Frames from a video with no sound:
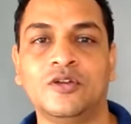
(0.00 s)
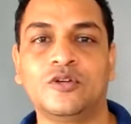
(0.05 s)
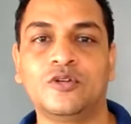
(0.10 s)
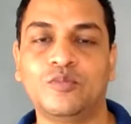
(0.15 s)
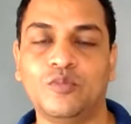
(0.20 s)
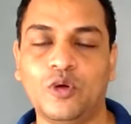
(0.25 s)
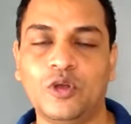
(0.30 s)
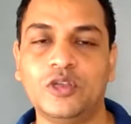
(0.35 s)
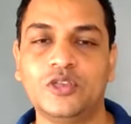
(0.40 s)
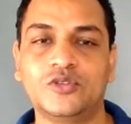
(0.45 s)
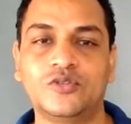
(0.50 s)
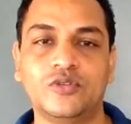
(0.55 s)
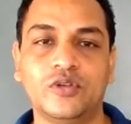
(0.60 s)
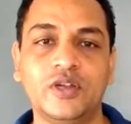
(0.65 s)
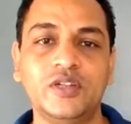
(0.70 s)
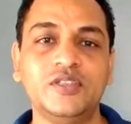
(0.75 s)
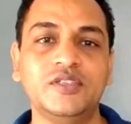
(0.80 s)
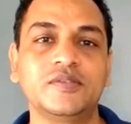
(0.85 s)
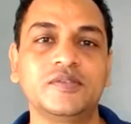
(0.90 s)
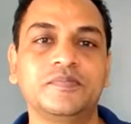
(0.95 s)
Good morning,
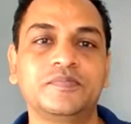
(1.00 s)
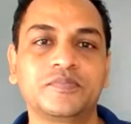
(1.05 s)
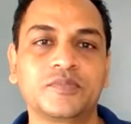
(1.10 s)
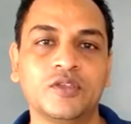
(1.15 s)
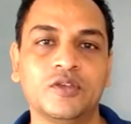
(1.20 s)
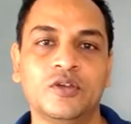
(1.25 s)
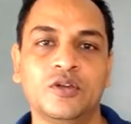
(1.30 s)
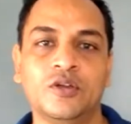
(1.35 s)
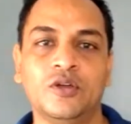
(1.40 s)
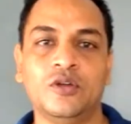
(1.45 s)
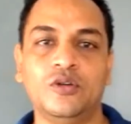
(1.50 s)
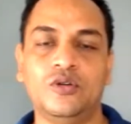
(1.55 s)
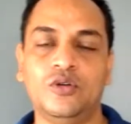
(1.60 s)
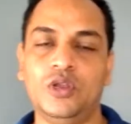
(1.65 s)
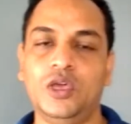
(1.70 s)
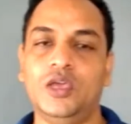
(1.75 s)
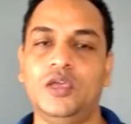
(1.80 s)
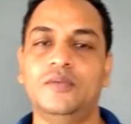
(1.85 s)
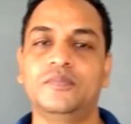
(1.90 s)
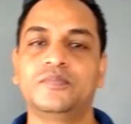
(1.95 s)
students.
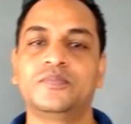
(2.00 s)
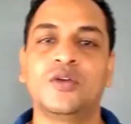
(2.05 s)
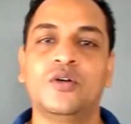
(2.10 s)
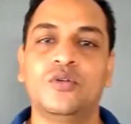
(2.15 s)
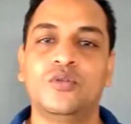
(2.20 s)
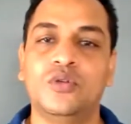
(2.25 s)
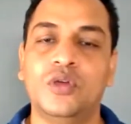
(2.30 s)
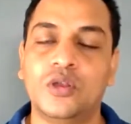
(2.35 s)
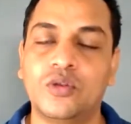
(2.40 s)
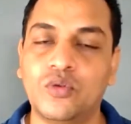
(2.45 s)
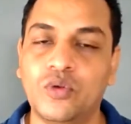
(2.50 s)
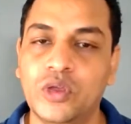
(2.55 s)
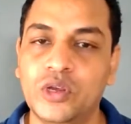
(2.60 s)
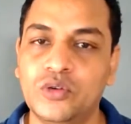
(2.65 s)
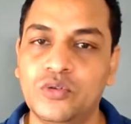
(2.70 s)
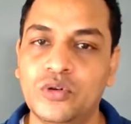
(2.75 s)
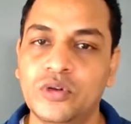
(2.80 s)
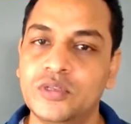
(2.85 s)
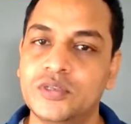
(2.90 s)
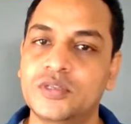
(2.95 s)
Today we are going
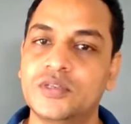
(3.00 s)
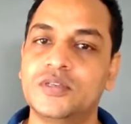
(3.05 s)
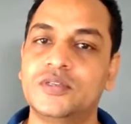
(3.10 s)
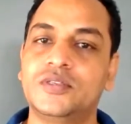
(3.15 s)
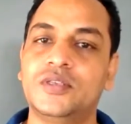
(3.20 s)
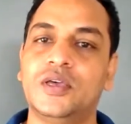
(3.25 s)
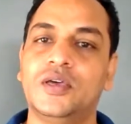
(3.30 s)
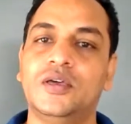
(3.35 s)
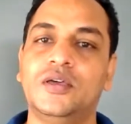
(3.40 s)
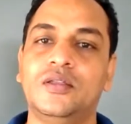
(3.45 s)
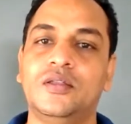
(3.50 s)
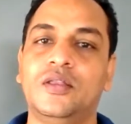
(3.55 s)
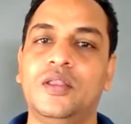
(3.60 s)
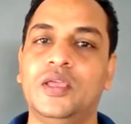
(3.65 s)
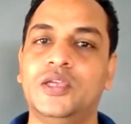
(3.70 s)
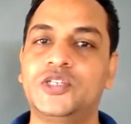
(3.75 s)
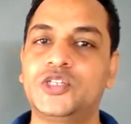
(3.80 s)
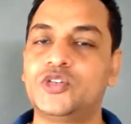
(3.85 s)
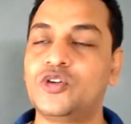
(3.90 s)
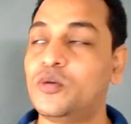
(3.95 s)
to discuss the
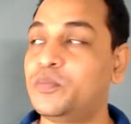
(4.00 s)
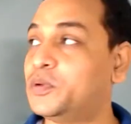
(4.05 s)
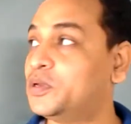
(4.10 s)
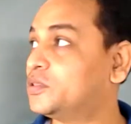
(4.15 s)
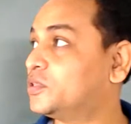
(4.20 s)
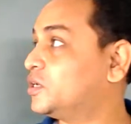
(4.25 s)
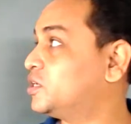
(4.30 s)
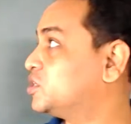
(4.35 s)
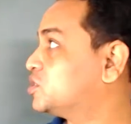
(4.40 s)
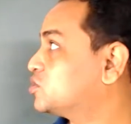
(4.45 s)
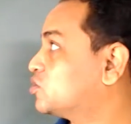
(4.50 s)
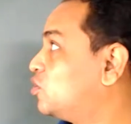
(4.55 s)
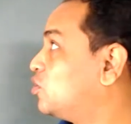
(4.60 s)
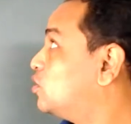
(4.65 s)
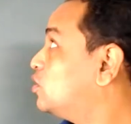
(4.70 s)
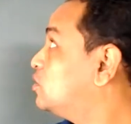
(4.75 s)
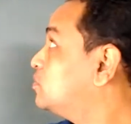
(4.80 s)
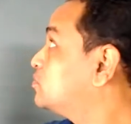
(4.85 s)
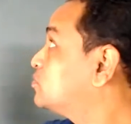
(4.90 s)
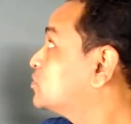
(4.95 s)
next topic, that is
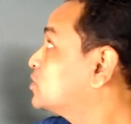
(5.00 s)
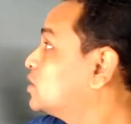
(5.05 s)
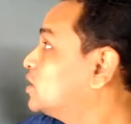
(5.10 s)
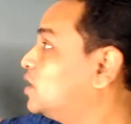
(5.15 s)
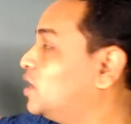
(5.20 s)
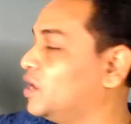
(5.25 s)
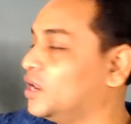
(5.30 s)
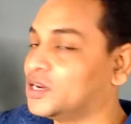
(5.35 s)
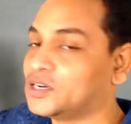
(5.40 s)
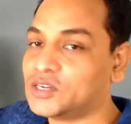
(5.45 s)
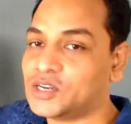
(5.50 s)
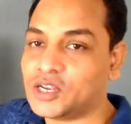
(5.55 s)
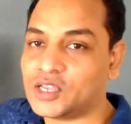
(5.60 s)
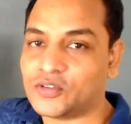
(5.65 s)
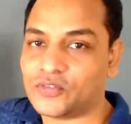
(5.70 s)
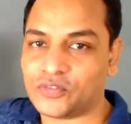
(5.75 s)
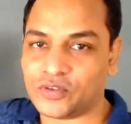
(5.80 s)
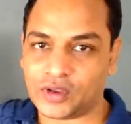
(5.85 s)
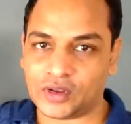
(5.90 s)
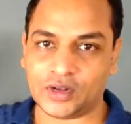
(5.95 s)
called
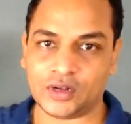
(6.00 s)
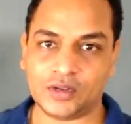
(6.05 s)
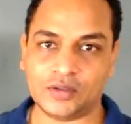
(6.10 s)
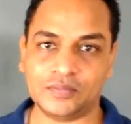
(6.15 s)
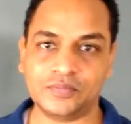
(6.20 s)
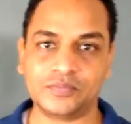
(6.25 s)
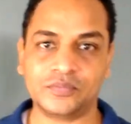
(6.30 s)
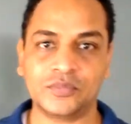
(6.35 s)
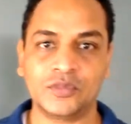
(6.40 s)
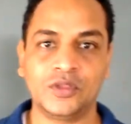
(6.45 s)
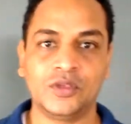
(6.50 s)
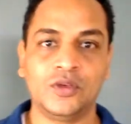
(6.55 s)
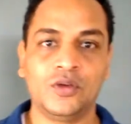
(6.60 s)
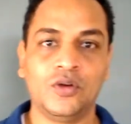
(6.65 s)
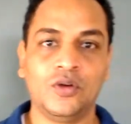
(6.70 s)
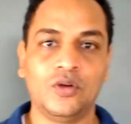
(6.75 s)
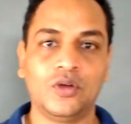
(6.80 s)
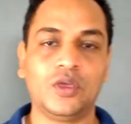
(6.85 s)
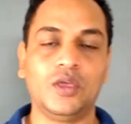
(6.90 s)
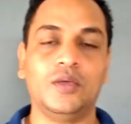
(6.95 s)
electric field.
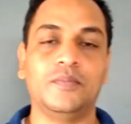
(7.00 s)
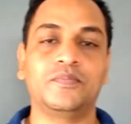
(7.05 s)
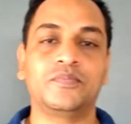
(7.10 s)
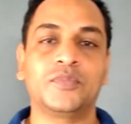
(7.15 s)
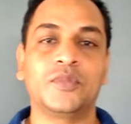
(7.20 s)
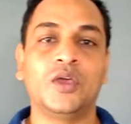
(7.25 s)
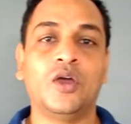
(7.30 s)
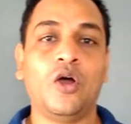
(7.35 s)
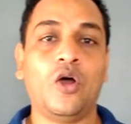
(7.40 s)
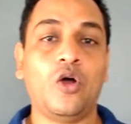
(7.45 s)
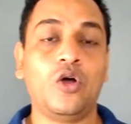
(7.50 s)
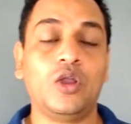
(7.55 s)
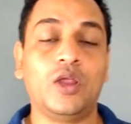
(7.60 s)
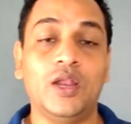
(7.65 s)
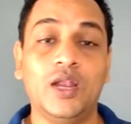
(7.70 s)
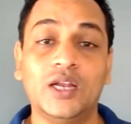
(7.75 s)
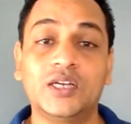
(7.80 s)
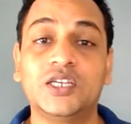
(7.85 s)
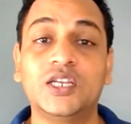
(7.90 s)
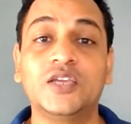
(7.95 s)
Okay, or
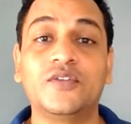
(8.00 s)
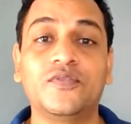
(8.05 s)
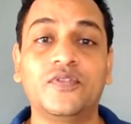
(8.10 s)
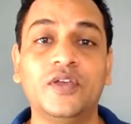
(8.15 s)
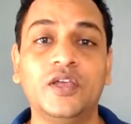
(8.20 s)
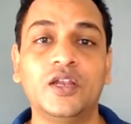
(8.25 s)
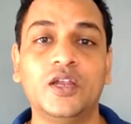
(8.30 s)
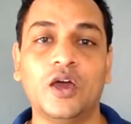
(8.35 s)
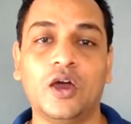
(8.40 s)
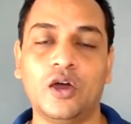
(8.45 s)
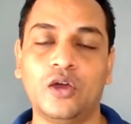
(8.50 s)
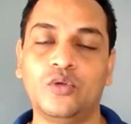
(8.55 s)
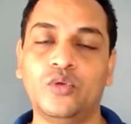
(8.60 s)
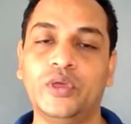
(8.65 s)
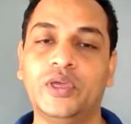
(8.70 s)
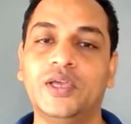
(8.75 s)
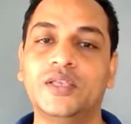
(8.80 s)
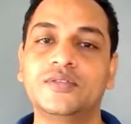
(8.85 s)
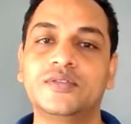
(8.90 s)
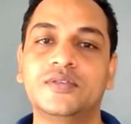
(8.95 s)
electric field, or
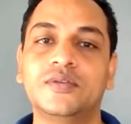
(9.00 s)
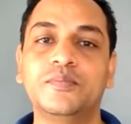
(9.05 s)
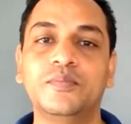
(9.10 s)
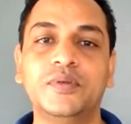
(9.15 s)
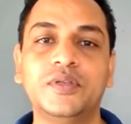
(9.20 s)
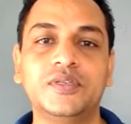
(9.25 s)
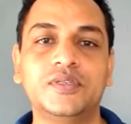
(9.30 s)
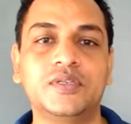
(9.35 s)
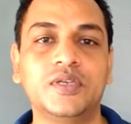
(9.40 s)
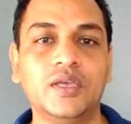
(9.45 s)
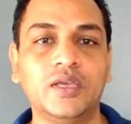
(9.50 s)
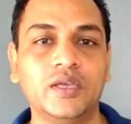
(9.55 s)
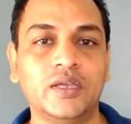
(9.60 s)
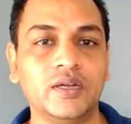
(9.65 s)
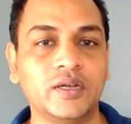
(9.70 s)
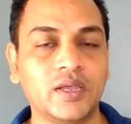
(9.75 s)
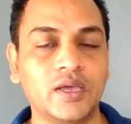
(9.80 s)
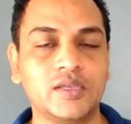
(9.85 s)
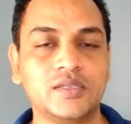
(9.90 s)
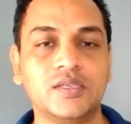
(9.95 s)
we can simply say
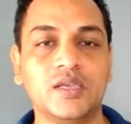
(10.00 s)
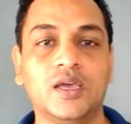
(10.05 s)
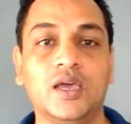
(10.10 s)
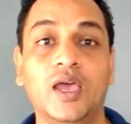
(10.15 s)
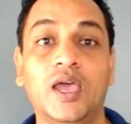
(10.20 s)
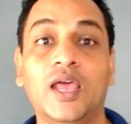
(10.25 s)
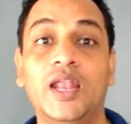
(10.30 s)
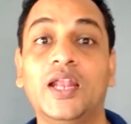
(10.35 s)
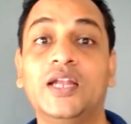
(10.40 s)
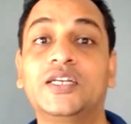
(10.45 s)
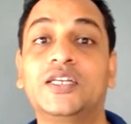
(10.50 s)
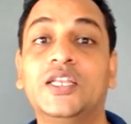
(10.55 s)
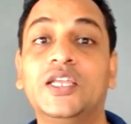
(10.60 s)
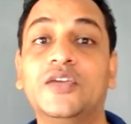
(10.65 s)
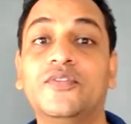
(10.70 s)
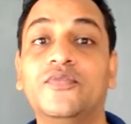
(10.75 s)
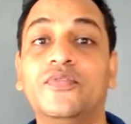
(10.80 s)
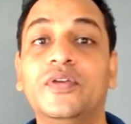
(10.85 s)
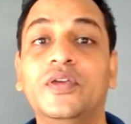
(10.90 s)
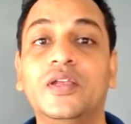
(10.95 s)
it as a
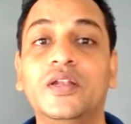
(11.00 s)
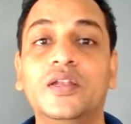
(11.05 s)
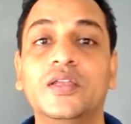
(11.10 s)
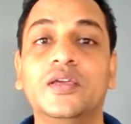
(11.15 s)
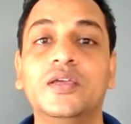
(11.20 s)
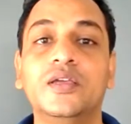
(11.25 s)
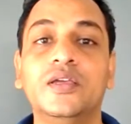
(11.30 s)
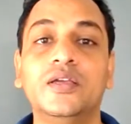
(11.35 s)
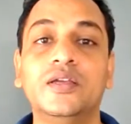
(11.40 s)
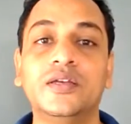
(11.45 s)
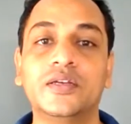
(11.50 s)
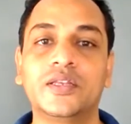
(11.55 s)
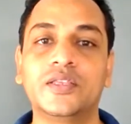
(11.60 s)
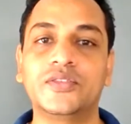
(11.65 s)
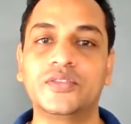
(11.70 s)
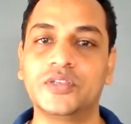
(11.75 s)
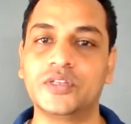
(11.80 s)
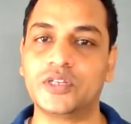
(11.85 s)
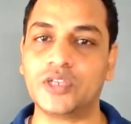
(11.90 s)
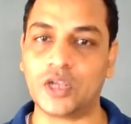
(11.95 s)
electric field
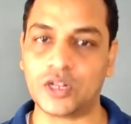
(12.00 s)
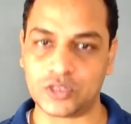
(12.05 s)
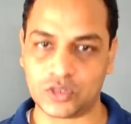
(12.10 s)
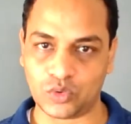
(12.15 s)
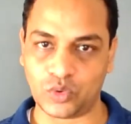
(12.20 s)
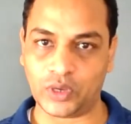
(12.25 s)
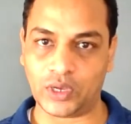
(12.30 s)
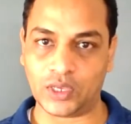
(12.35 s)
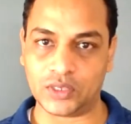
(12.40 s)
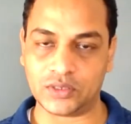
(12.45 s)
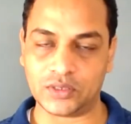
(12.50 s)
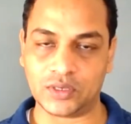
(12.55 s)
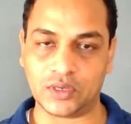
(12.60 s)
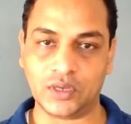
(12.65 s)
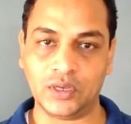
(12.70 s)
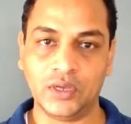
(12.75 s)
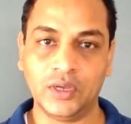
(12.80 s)
intensity. Also, we can say